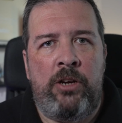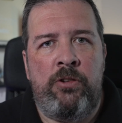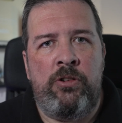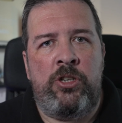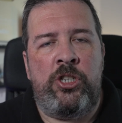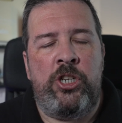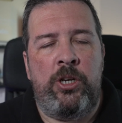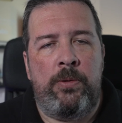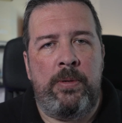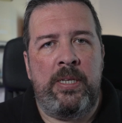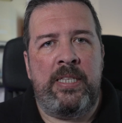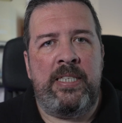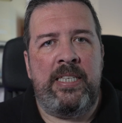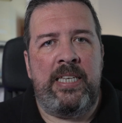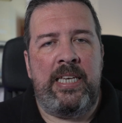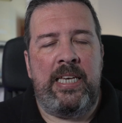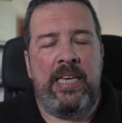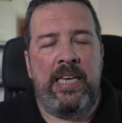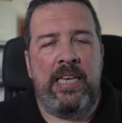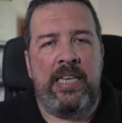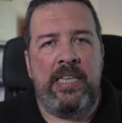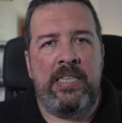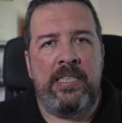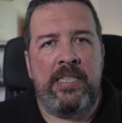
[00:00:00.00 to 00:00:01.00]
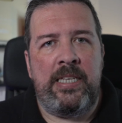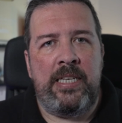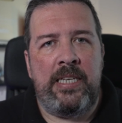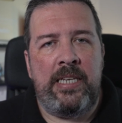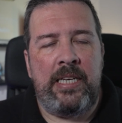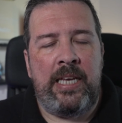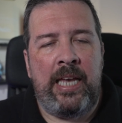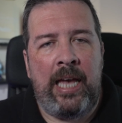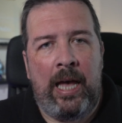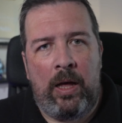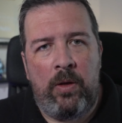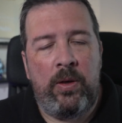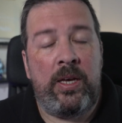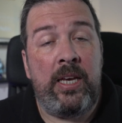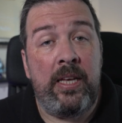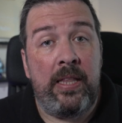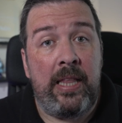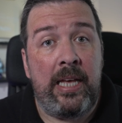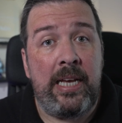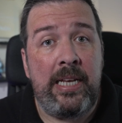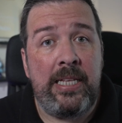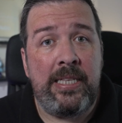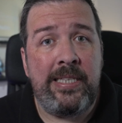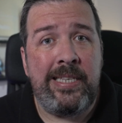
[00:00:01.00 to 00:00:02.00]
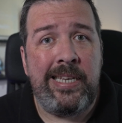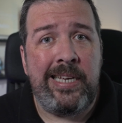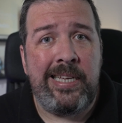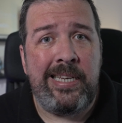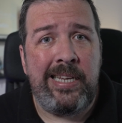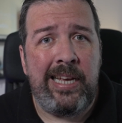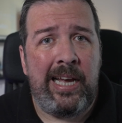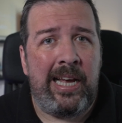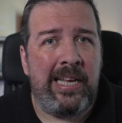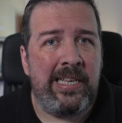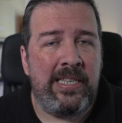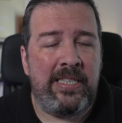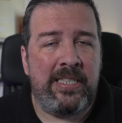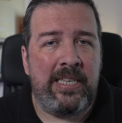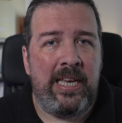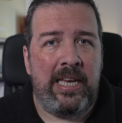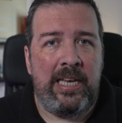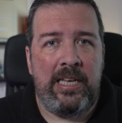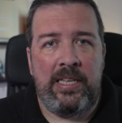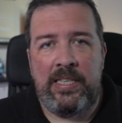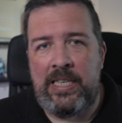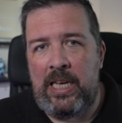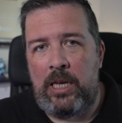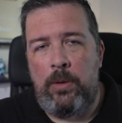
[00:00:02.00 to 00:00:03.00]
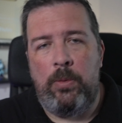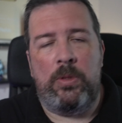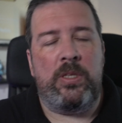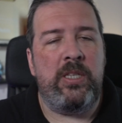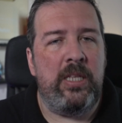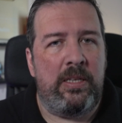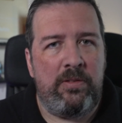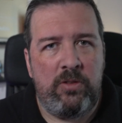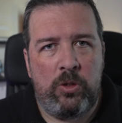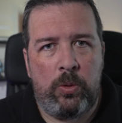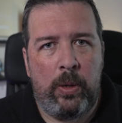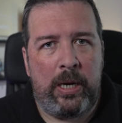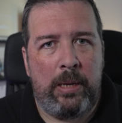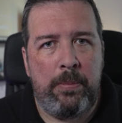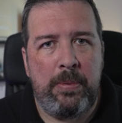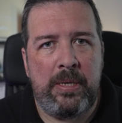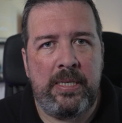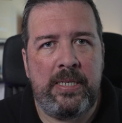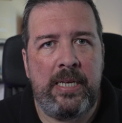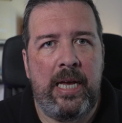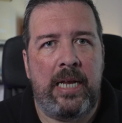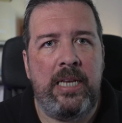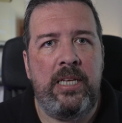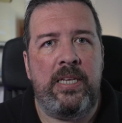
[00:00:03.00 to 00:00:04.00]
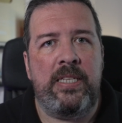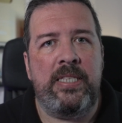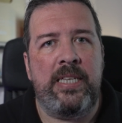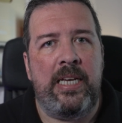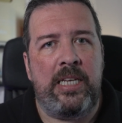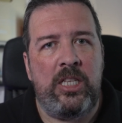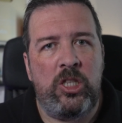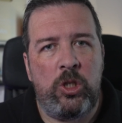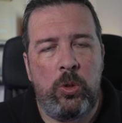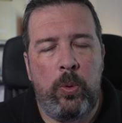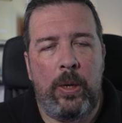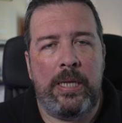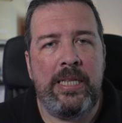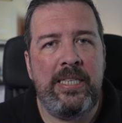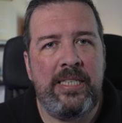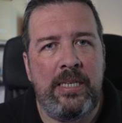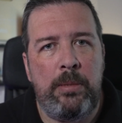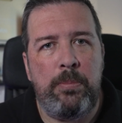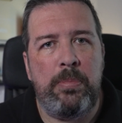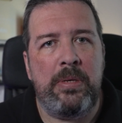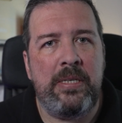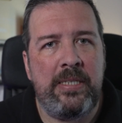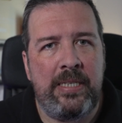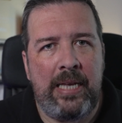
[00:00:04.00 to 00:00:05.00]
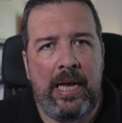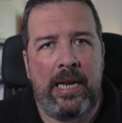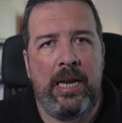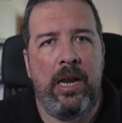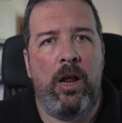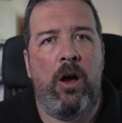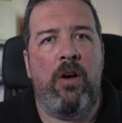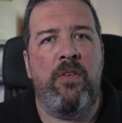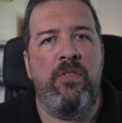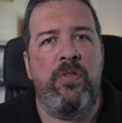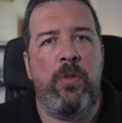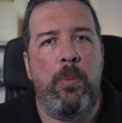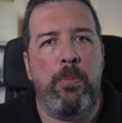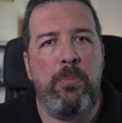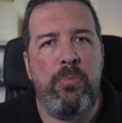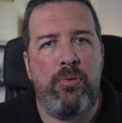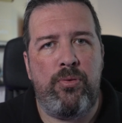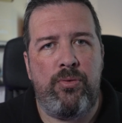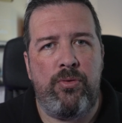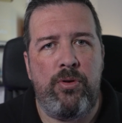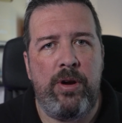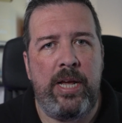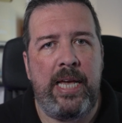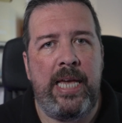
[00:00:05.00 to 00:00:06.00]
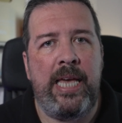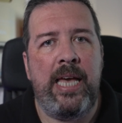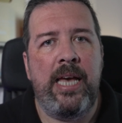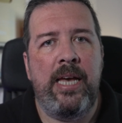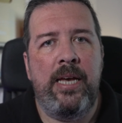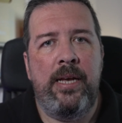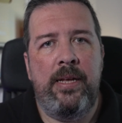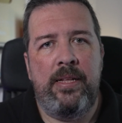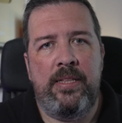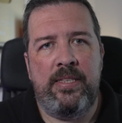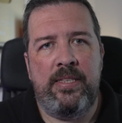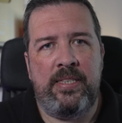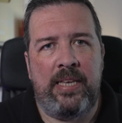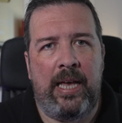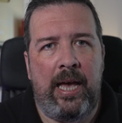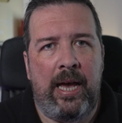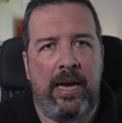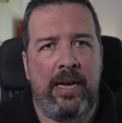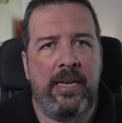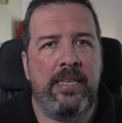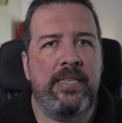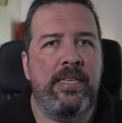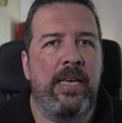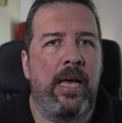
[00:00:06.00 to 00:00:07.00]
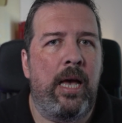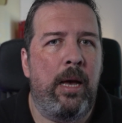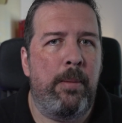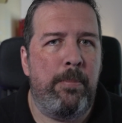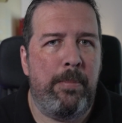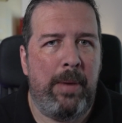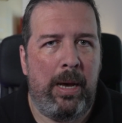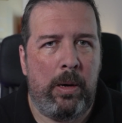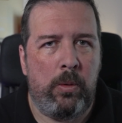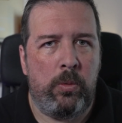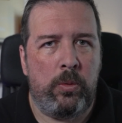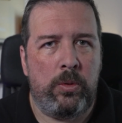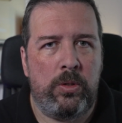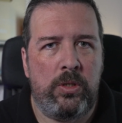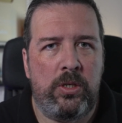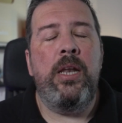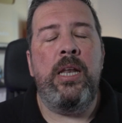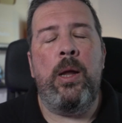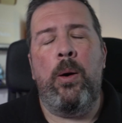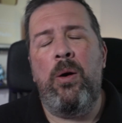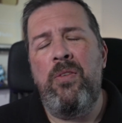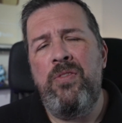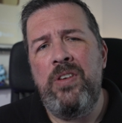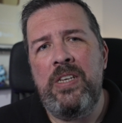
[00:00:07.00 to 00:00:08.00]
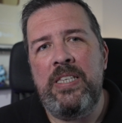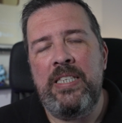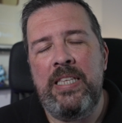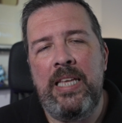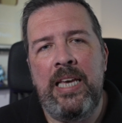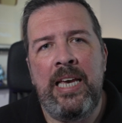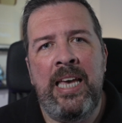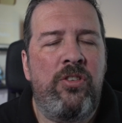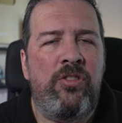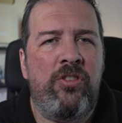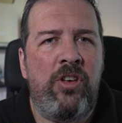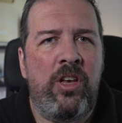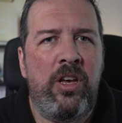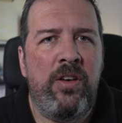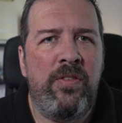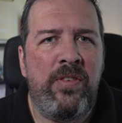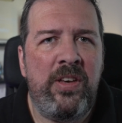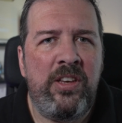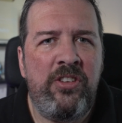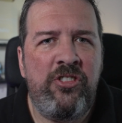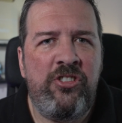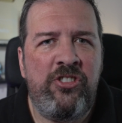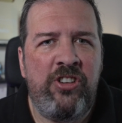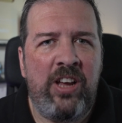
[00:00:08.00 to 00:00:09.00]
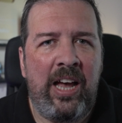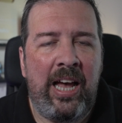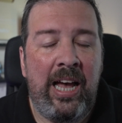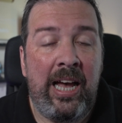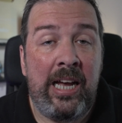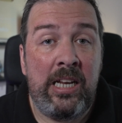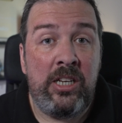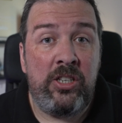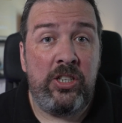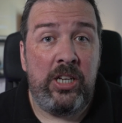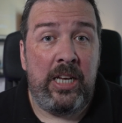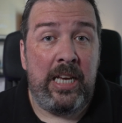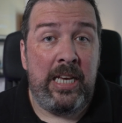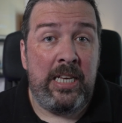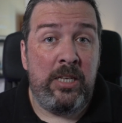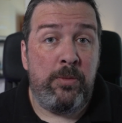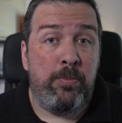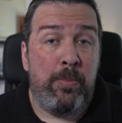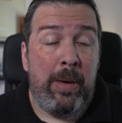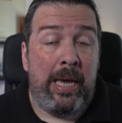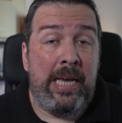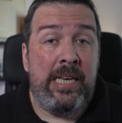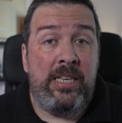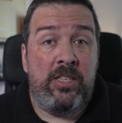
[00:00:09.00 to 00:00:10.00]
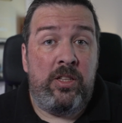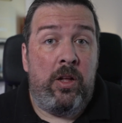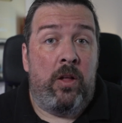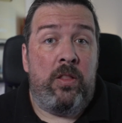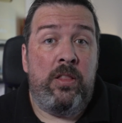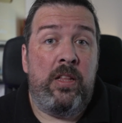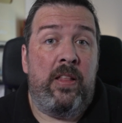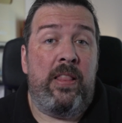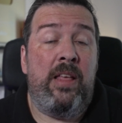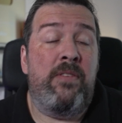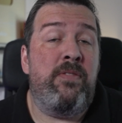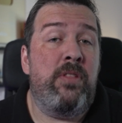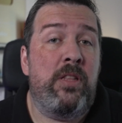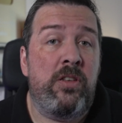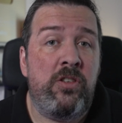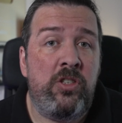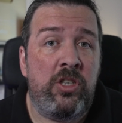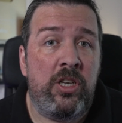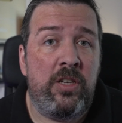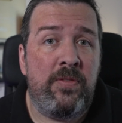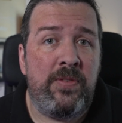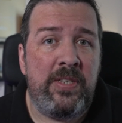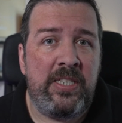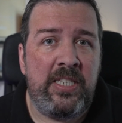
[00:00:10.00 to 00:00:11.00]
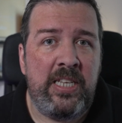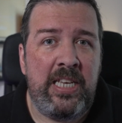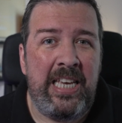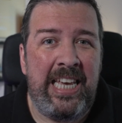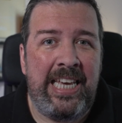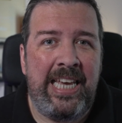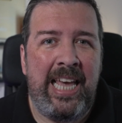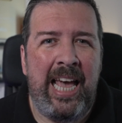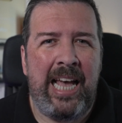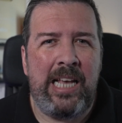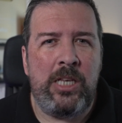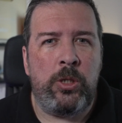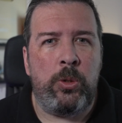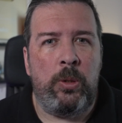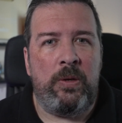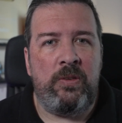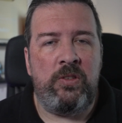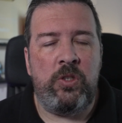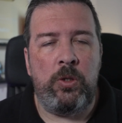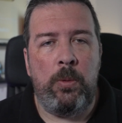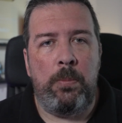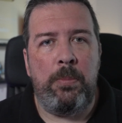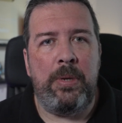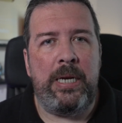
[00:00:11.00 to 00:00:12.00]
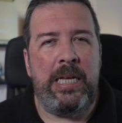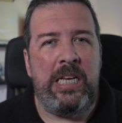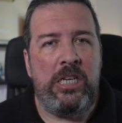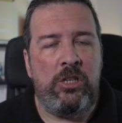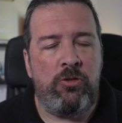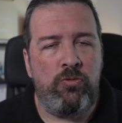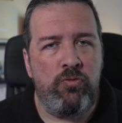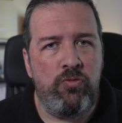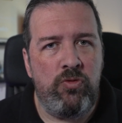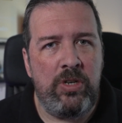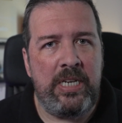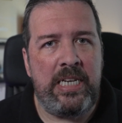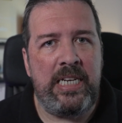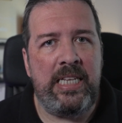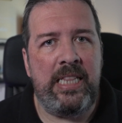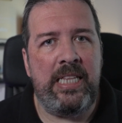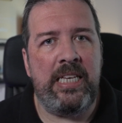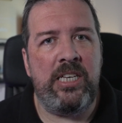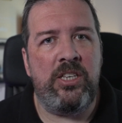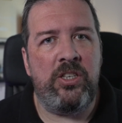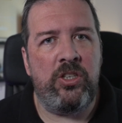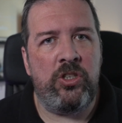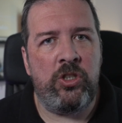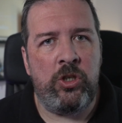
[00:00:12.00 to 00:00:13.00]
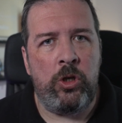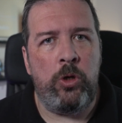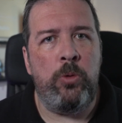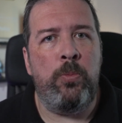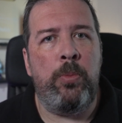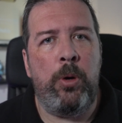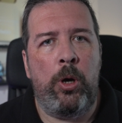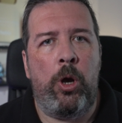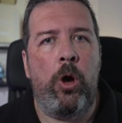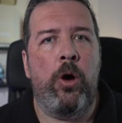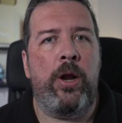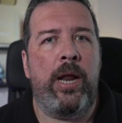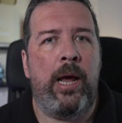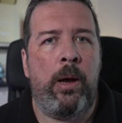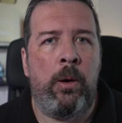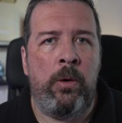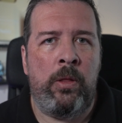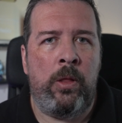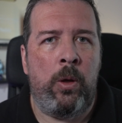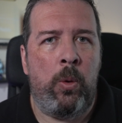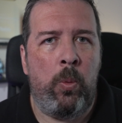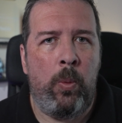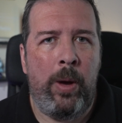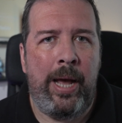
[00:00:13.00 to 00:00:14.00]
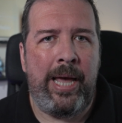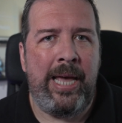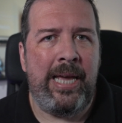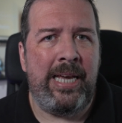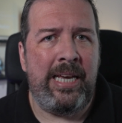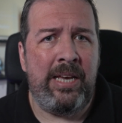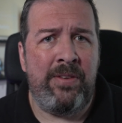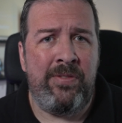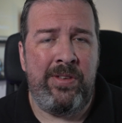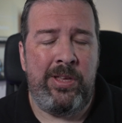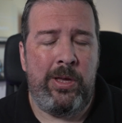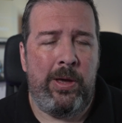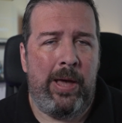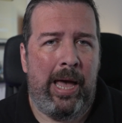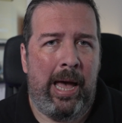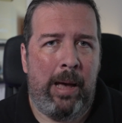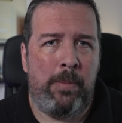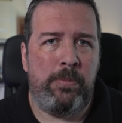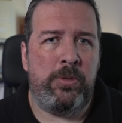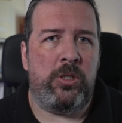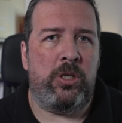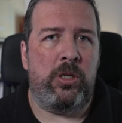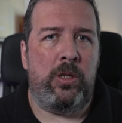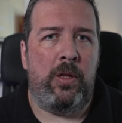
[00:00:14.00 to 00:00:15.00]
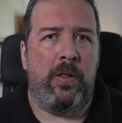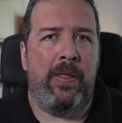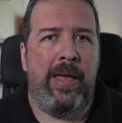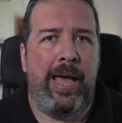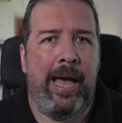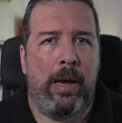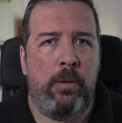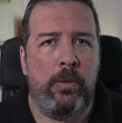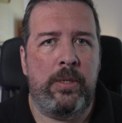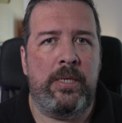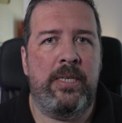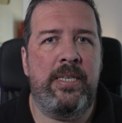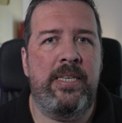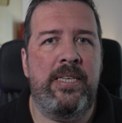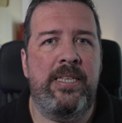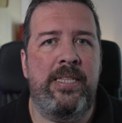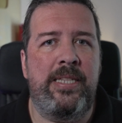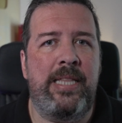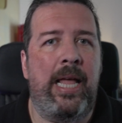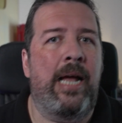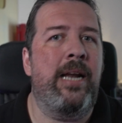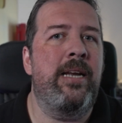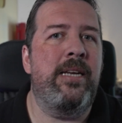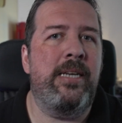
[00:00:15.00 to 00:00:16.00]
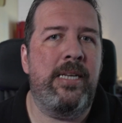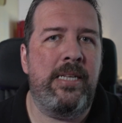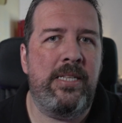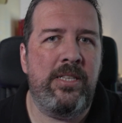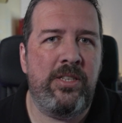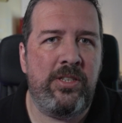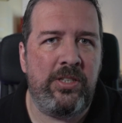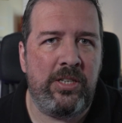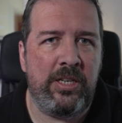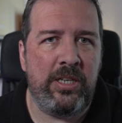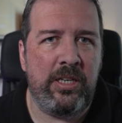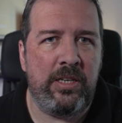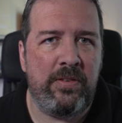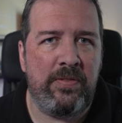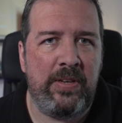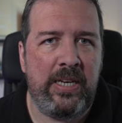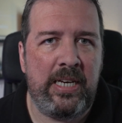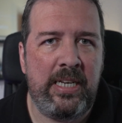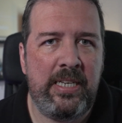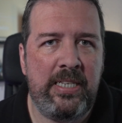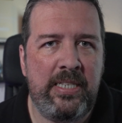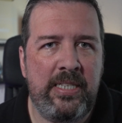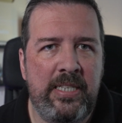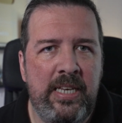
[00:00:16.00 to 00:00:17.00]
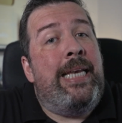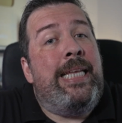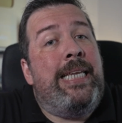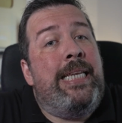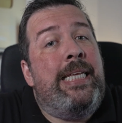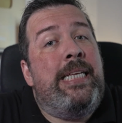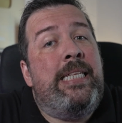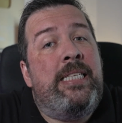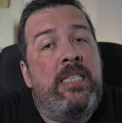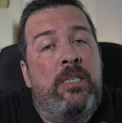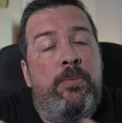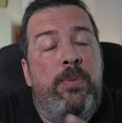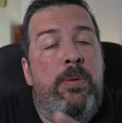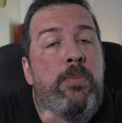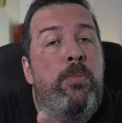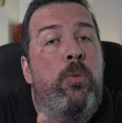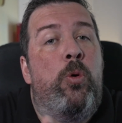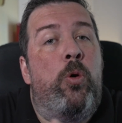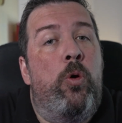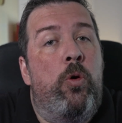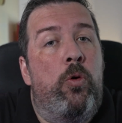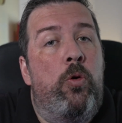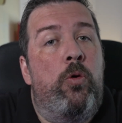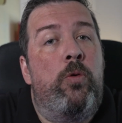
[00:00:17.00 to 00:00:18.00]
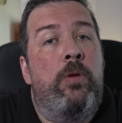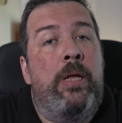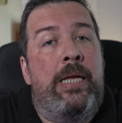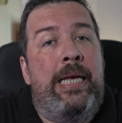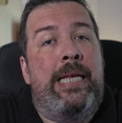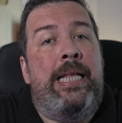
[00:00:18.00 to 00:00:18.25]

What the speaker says: gratuity is calculated as, say you want to leave 20%, you take 20% of the pre-tax amount. Now obviously service charge is based on the level of service that you get, so if somebody has really super gone out of their way and given you absolutely outstanding service, it needs to be more